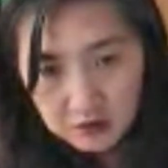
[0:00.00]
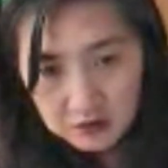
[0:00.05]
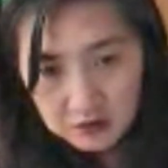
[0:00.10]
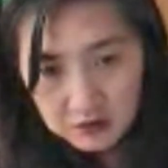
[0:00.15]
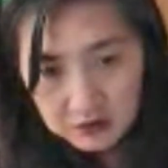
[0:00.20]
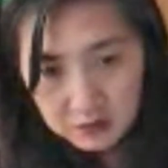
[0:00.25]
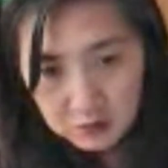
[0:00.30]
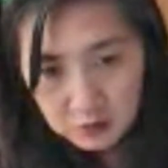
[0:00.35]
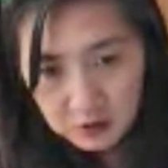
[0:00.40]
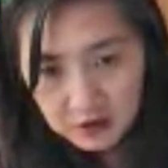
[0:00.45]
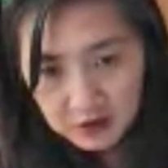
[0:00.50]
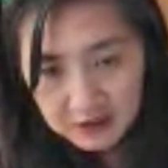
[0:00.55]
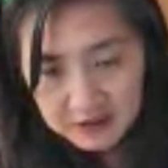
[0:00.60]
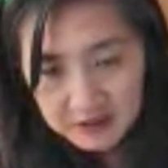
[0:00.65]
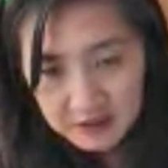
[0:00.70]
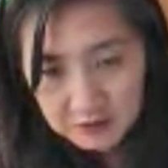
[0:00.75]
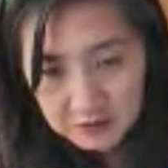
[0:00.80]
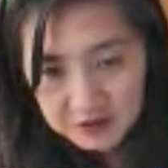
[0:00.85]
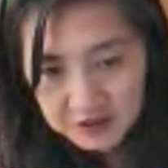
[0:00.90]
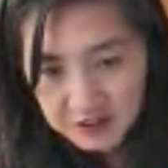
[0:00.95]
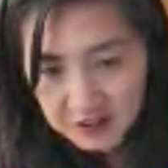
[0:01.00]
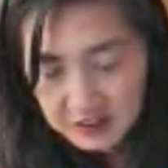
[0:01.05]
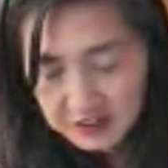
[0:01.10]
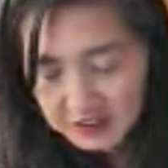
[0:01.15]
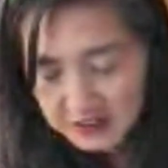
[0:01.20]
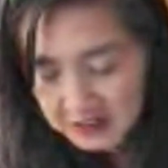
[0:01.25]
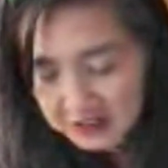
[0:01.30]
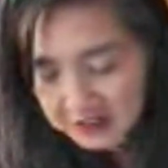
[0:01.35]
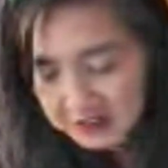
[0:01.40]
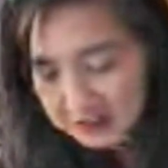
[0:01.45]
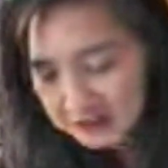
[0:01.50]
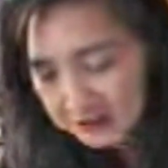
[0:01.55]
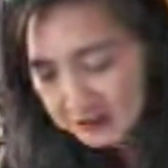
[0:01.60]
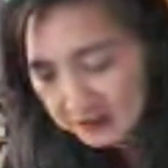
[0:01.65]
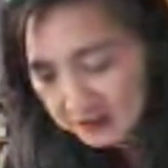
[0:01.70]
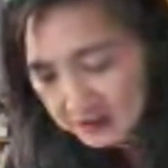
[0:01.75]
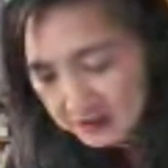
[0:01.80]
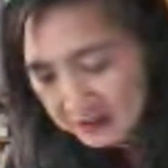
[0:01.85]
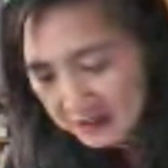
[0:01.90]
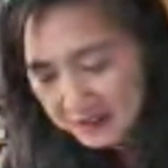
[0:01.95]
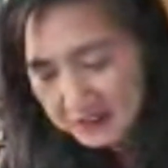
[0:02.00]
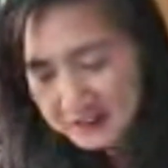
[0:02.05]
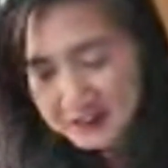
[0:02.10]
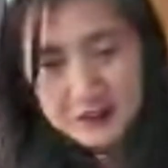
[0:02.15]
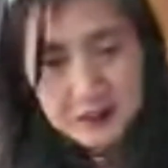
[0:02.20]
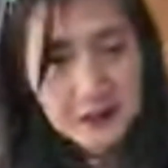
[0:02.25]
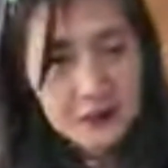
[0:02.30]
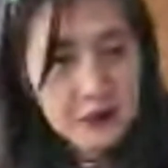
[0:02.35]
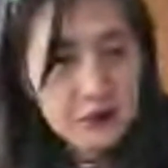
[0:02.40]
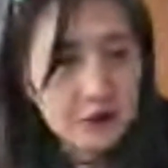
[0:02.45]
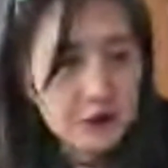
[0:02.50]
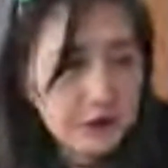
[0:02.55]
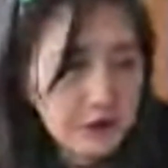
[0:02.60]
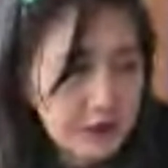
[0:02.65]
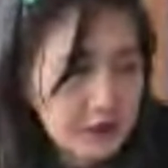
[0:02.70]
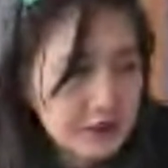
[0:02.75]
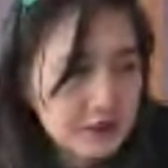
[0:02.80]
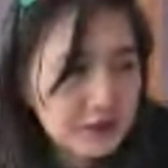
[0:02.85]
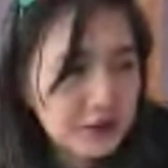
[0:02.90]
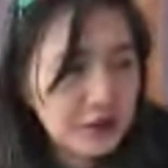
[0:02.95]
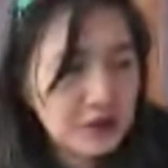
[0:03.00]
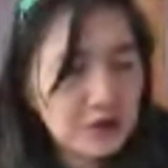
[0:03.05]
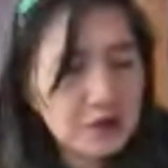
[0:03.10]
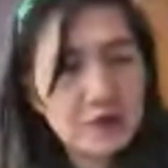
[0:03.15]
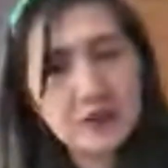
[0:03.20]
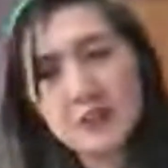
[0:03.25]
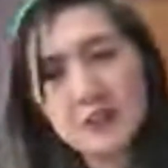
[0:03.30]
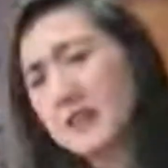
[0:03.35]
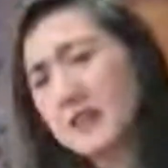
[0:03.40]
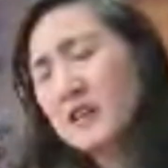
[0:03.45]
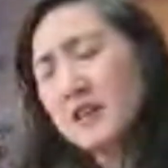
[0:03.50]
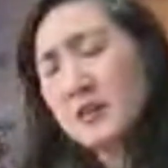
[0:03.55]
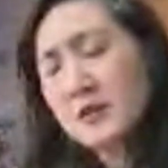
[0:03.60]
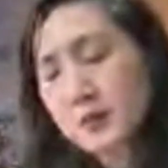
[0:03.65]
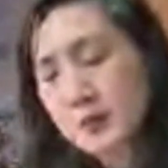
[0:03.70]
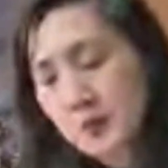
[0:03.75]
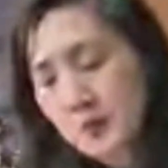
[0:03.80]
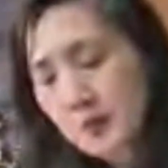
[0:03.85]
Didn't realize I was on. I know. It's like, okay, so the